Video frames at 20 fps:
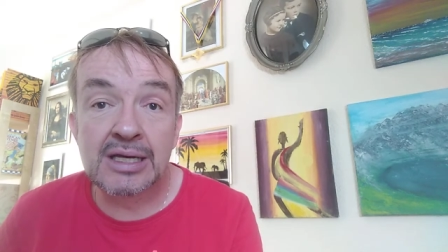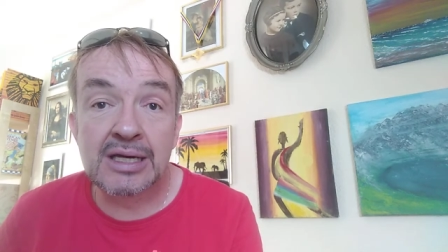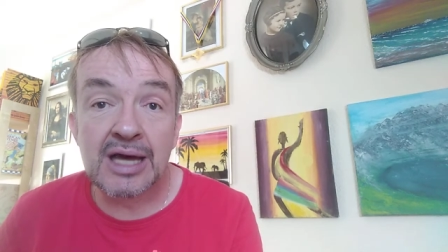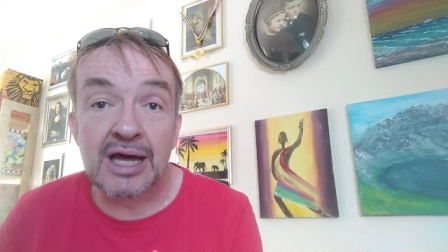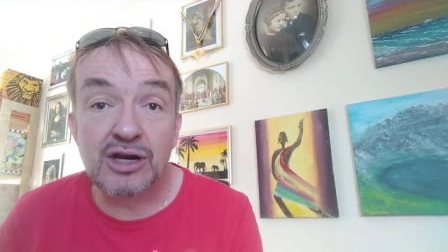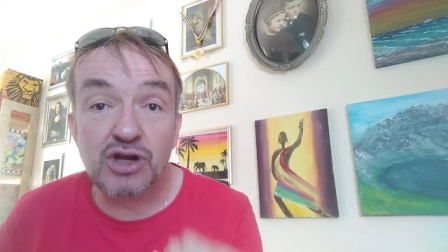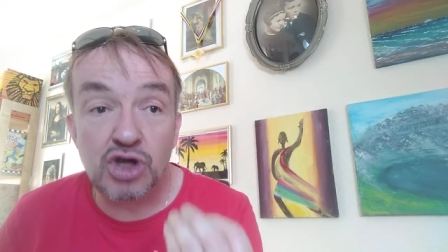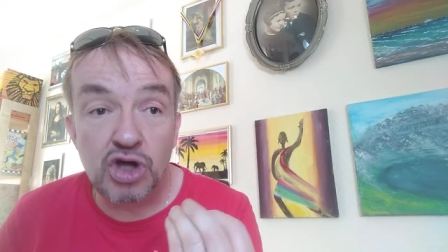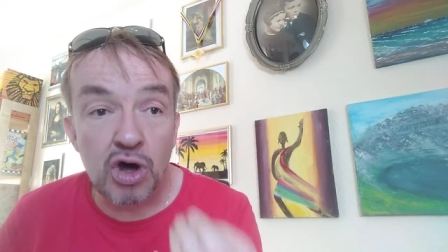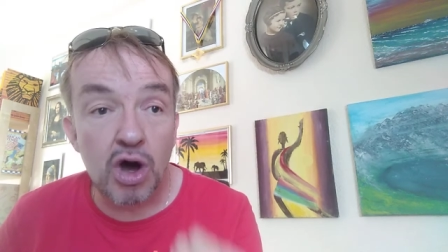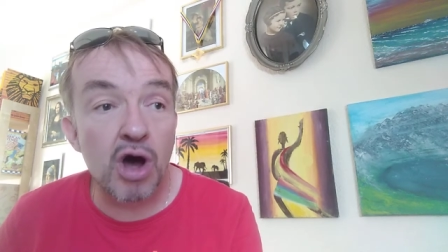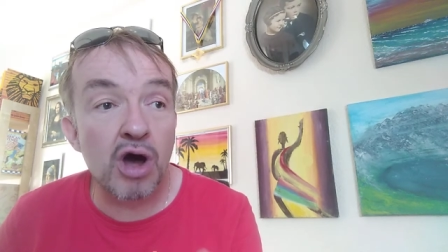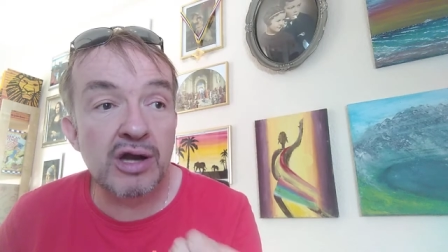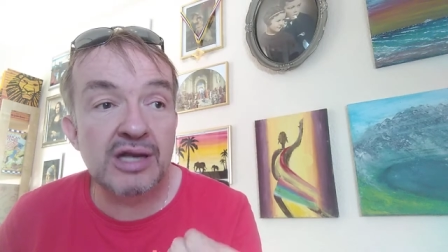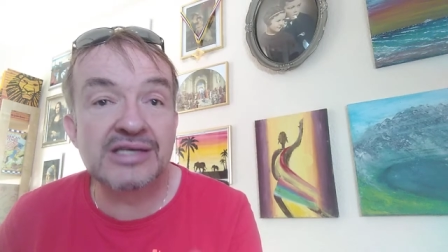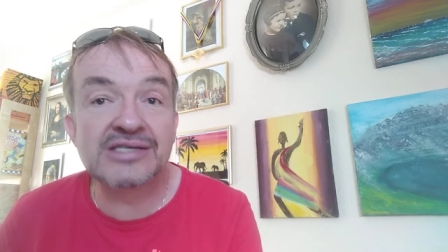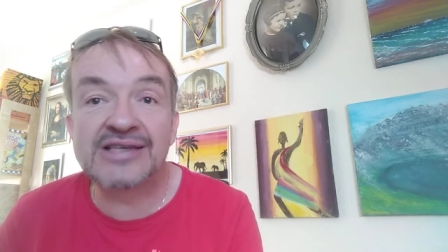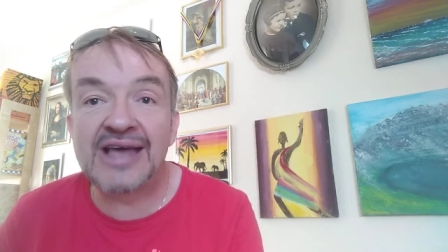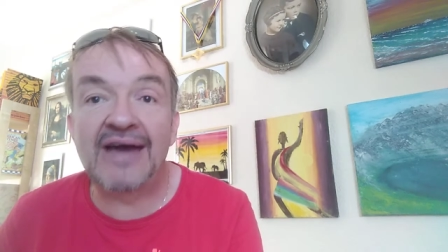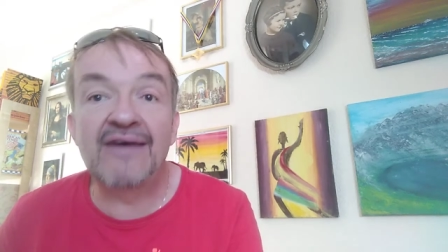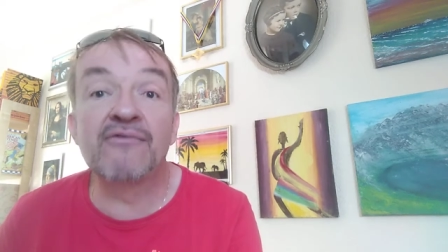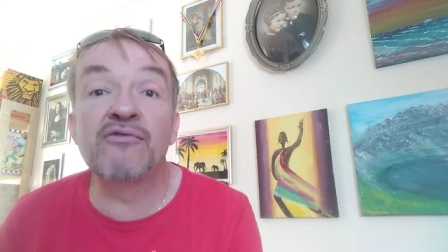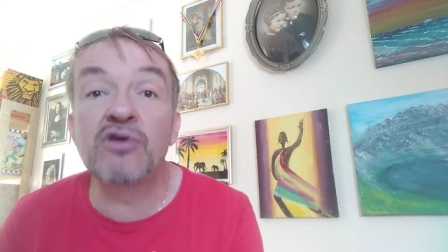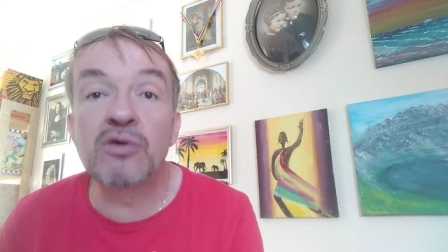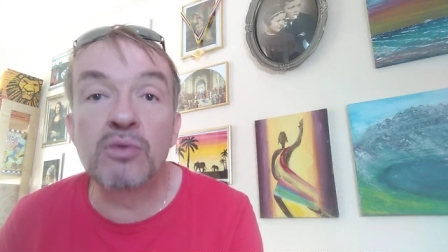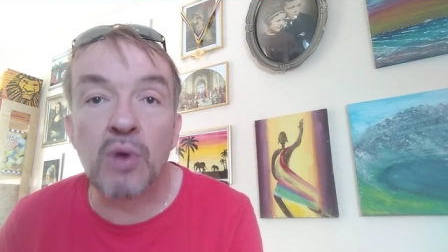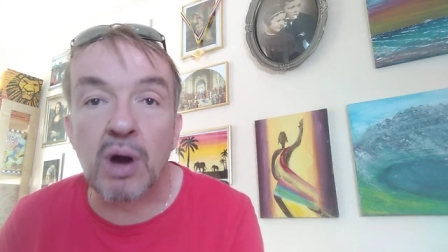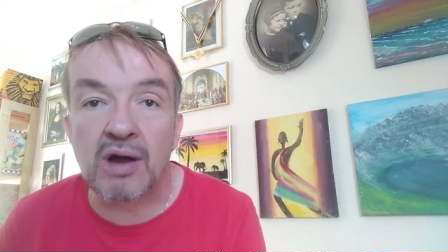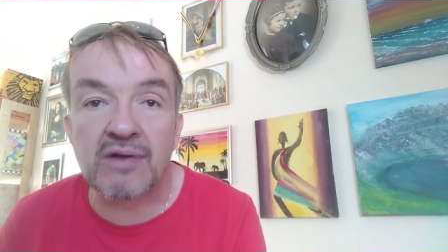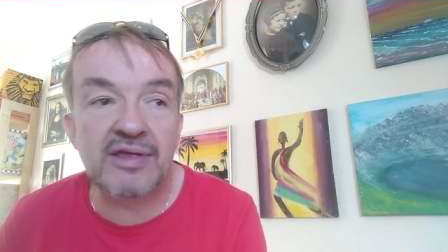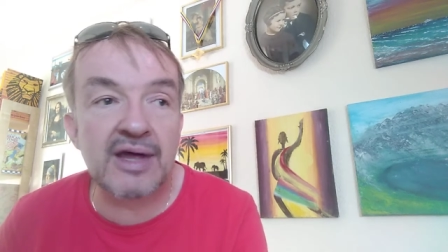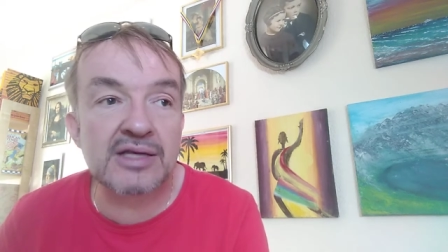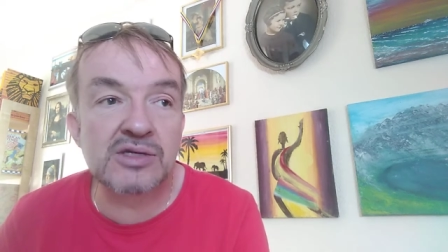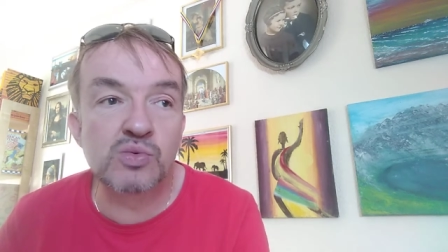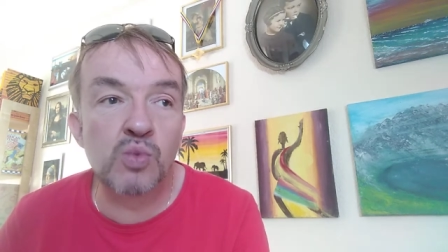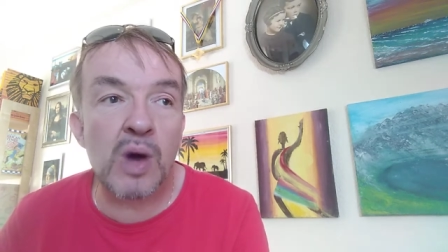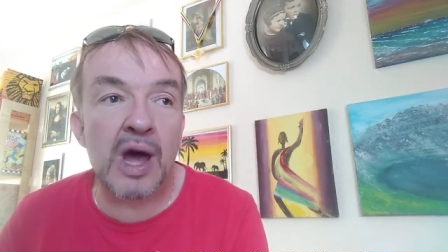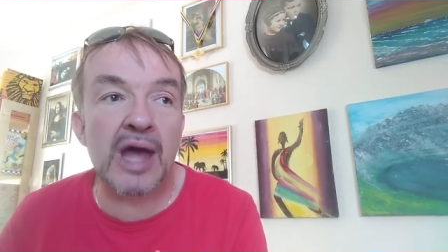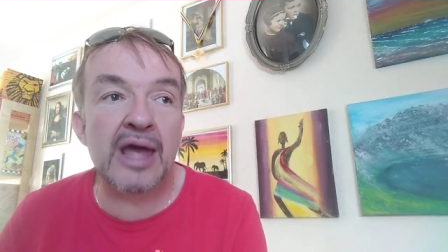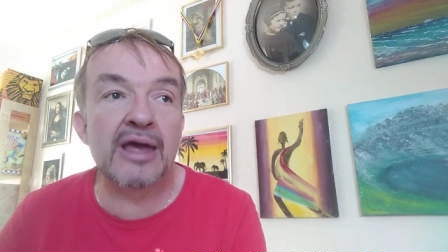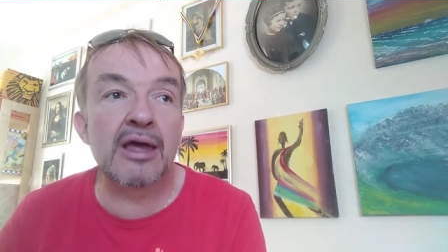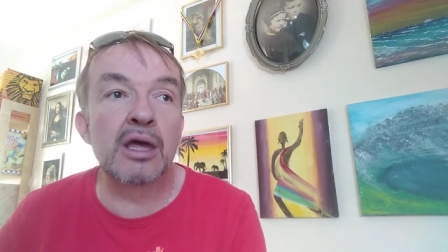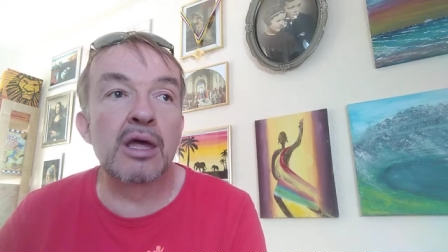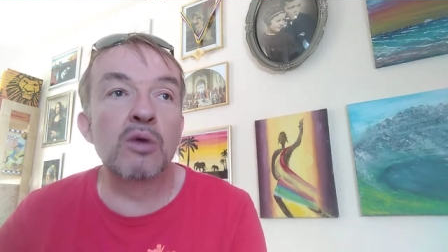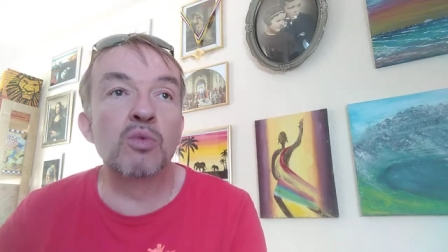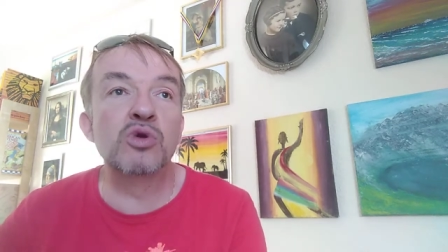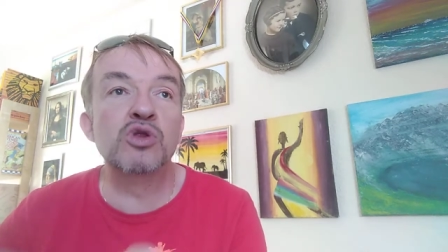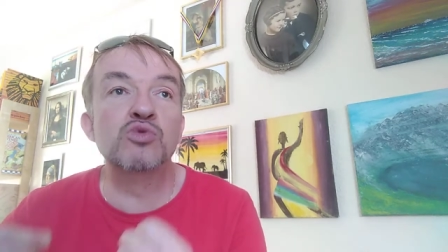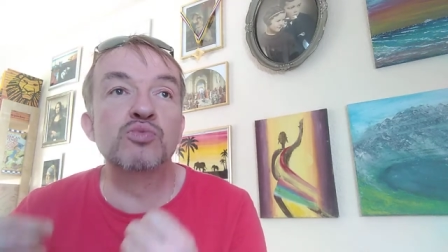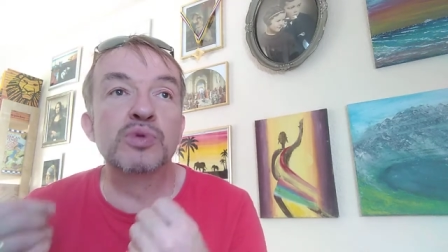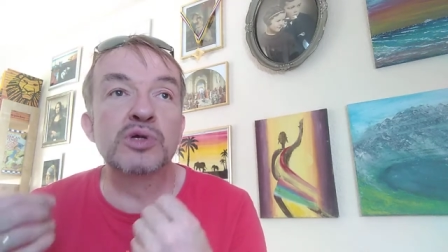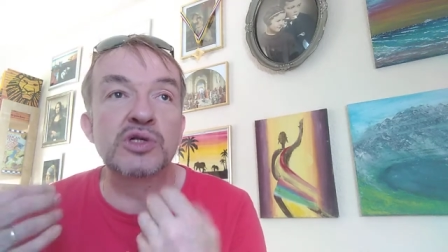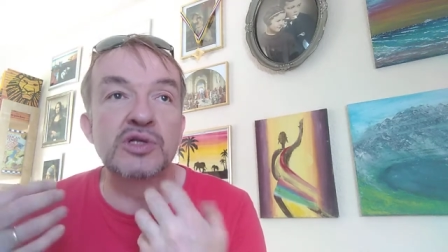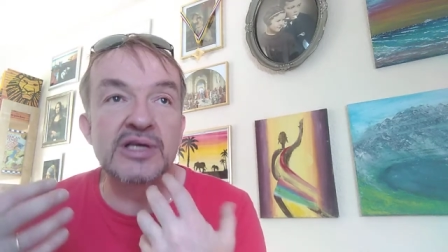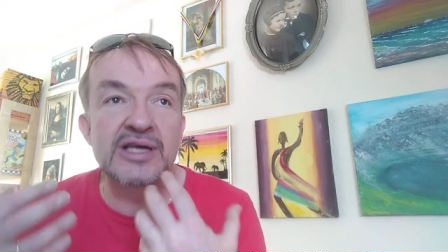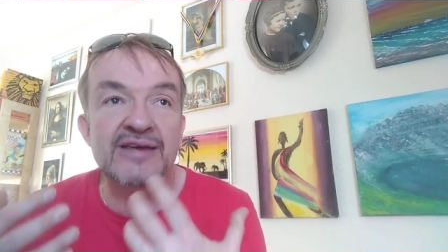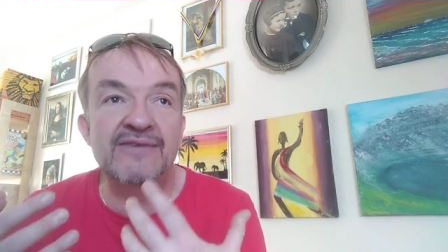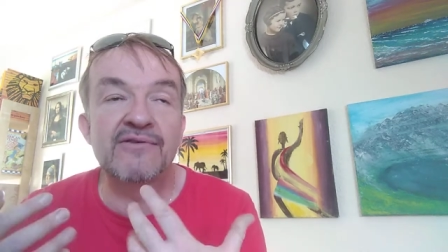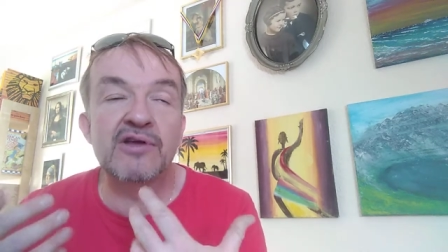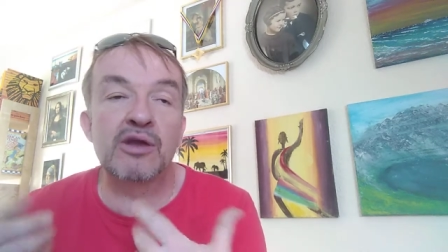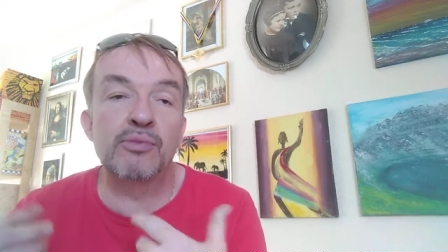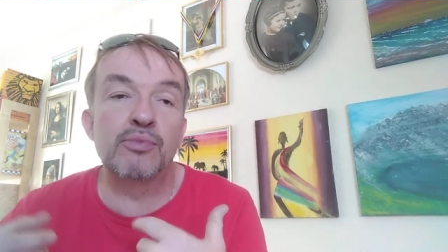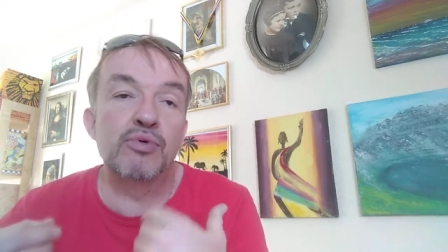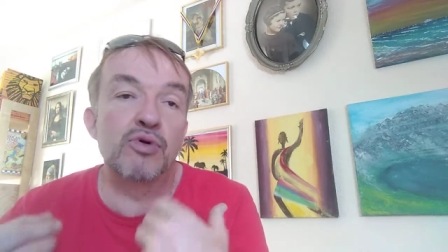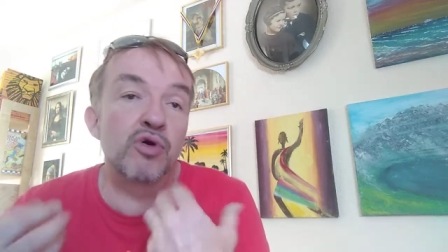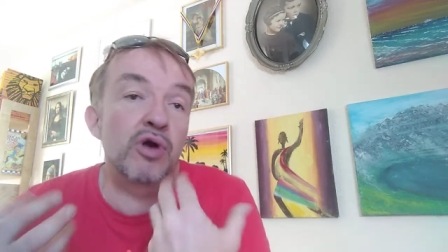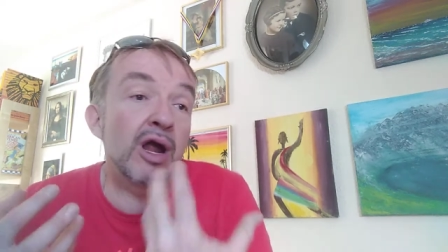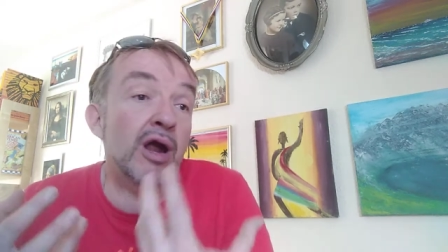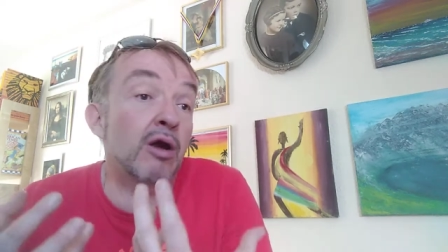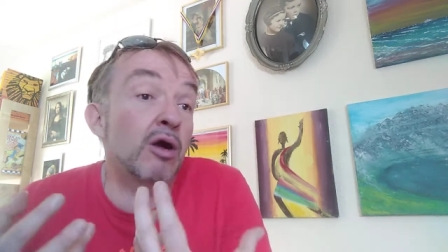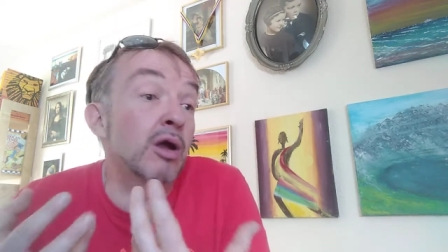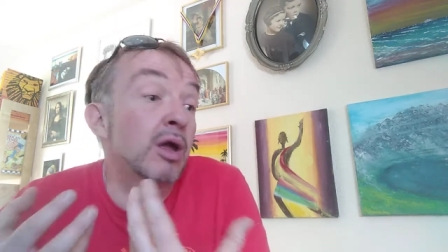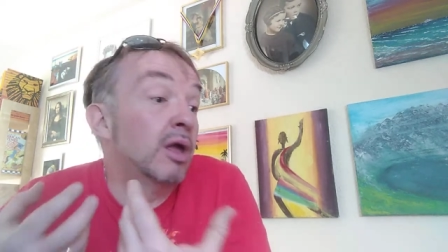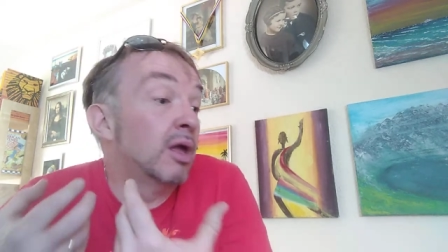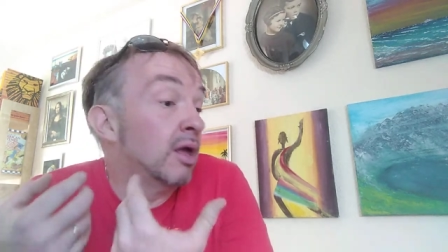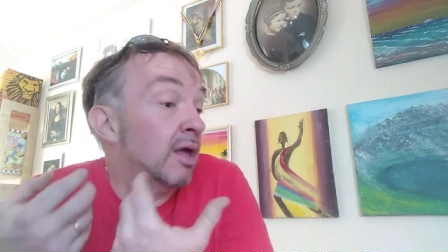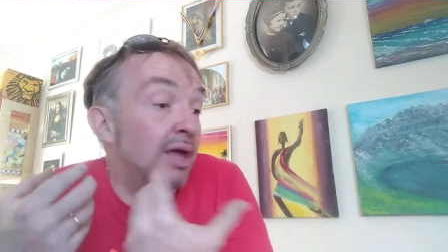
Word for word: And God is everywhere. That's why when you believe in a prayer,